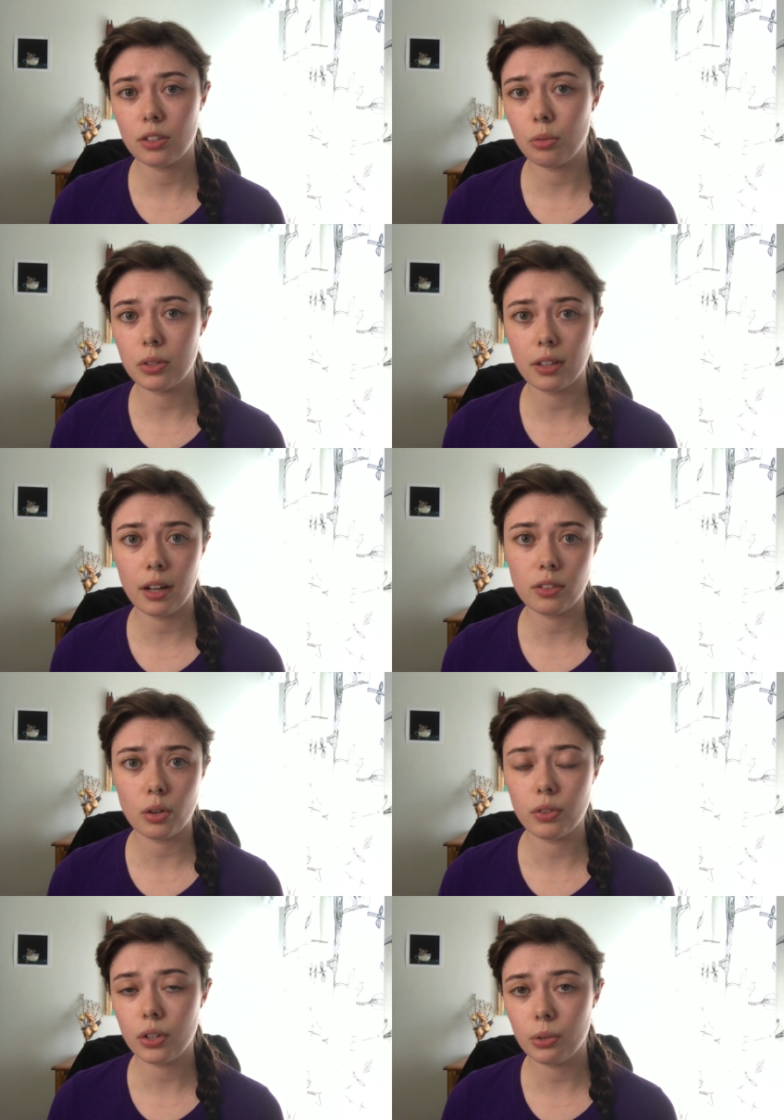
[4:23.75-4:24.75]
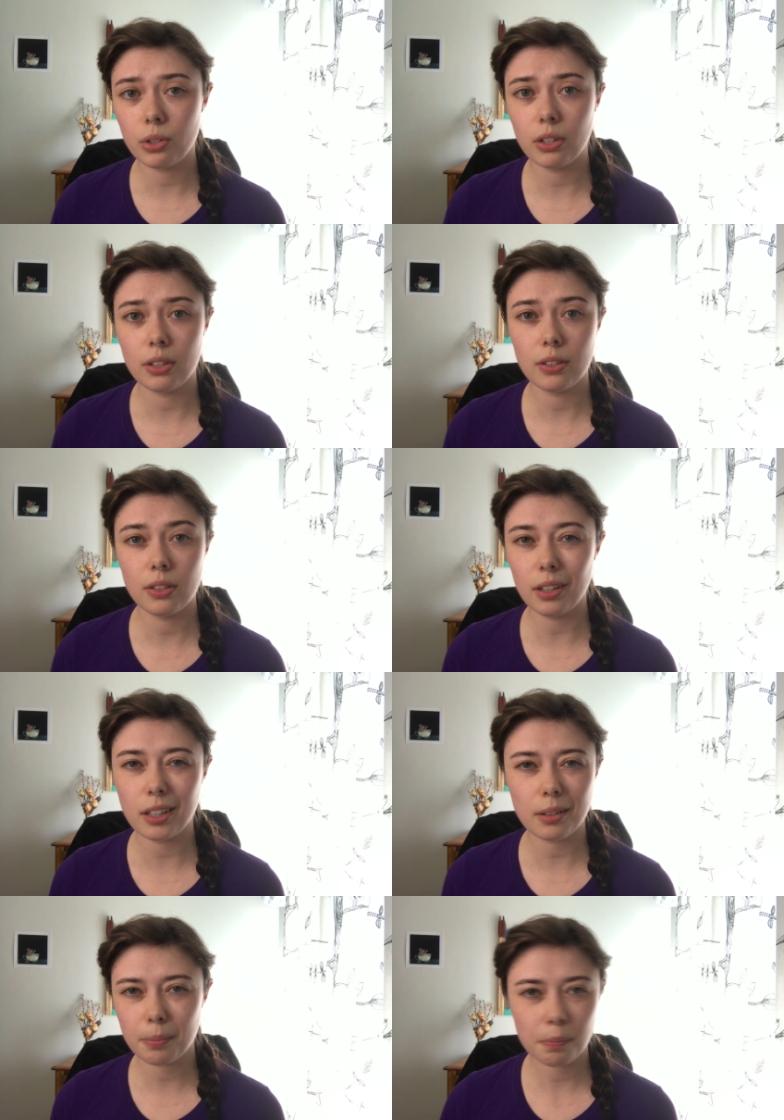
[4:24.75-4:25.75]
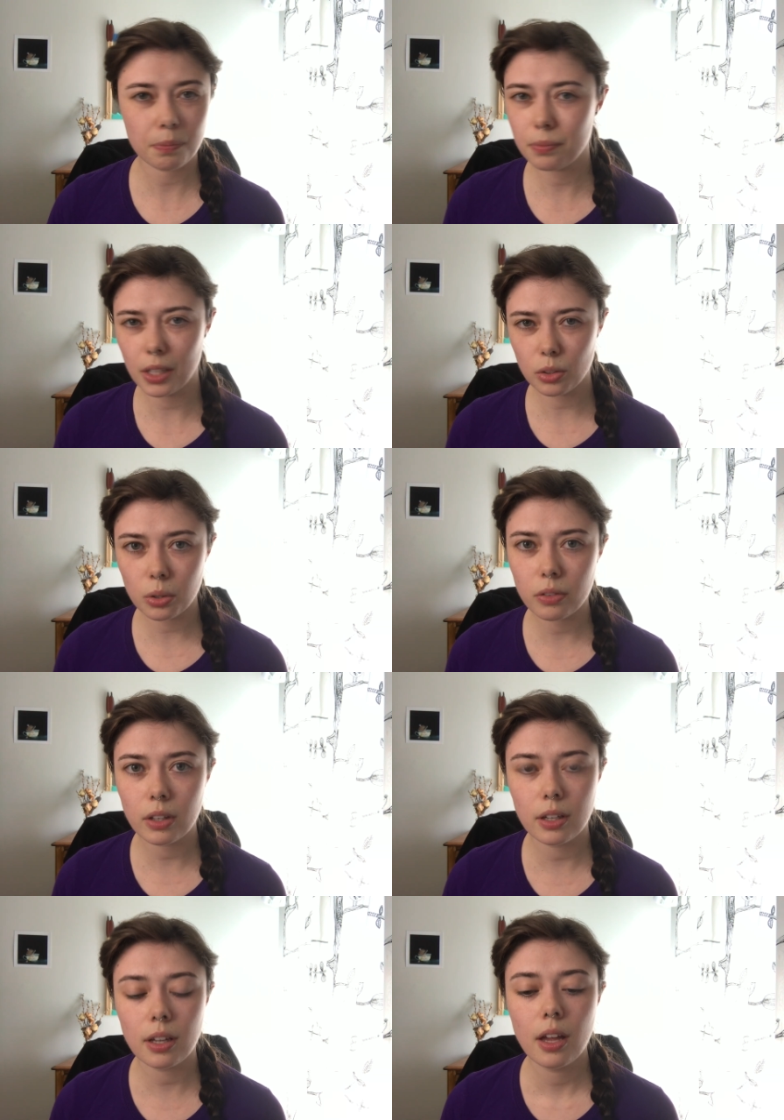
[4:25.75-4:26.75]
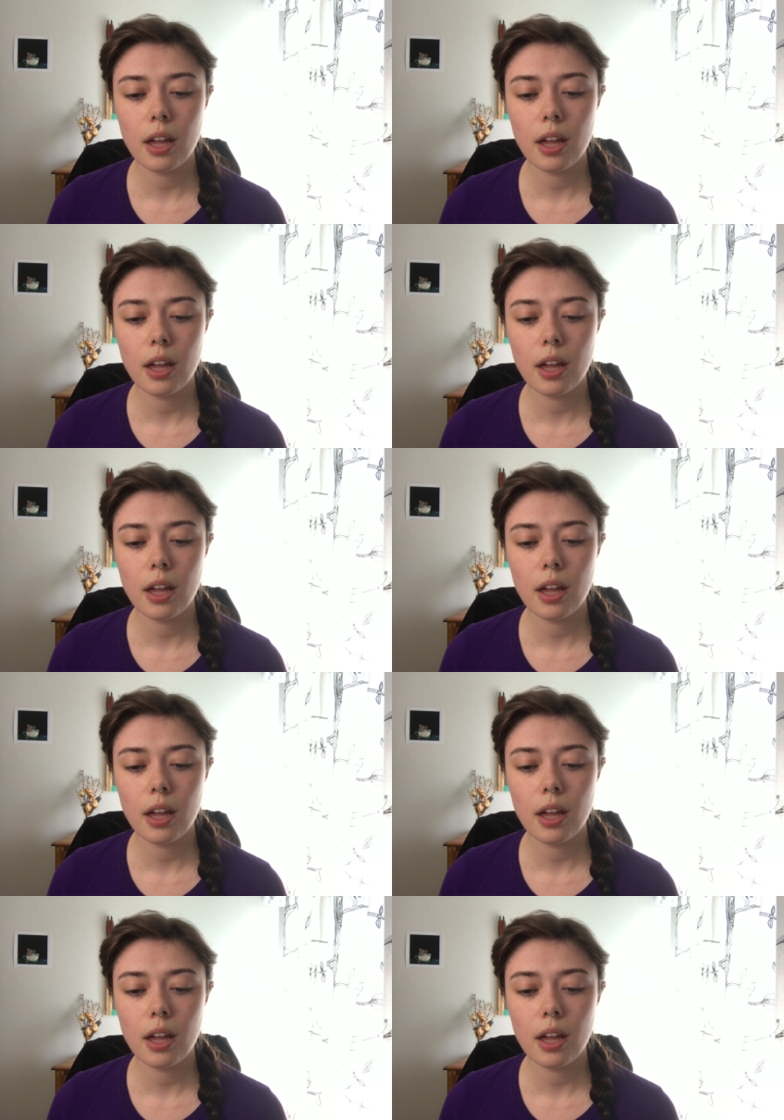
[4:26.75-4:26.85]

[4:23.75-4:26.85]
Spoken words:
suicides, overdoses, that sort of thing.